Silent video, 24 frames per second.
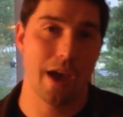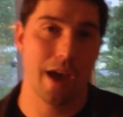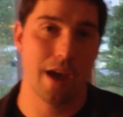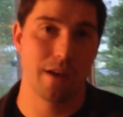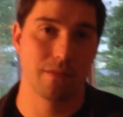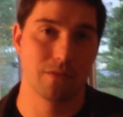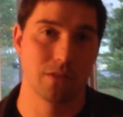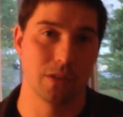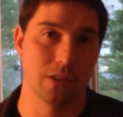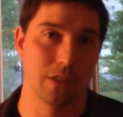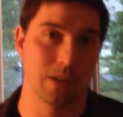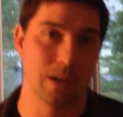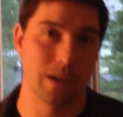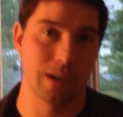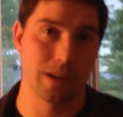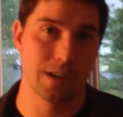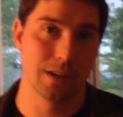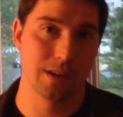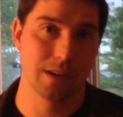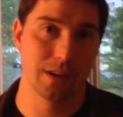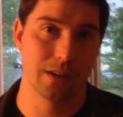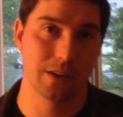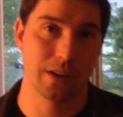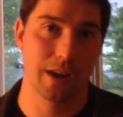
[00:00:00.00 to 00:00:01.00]
everything,
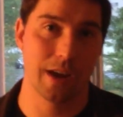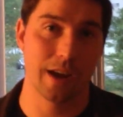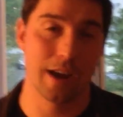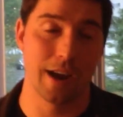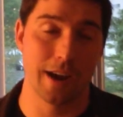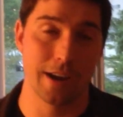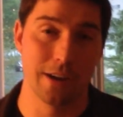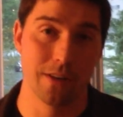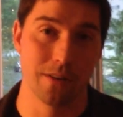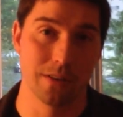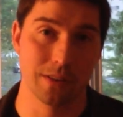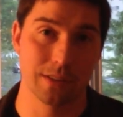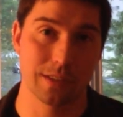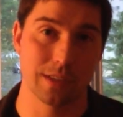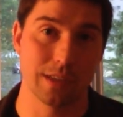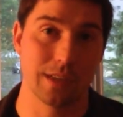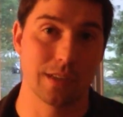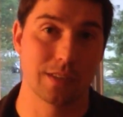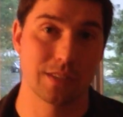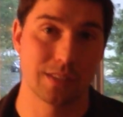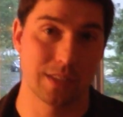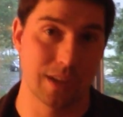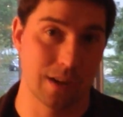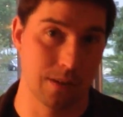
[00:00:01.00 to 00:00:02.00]
okay? I know
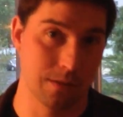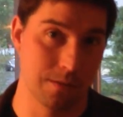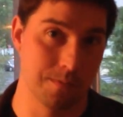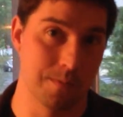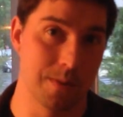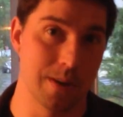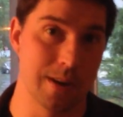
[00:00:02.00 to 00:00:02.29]
it sounds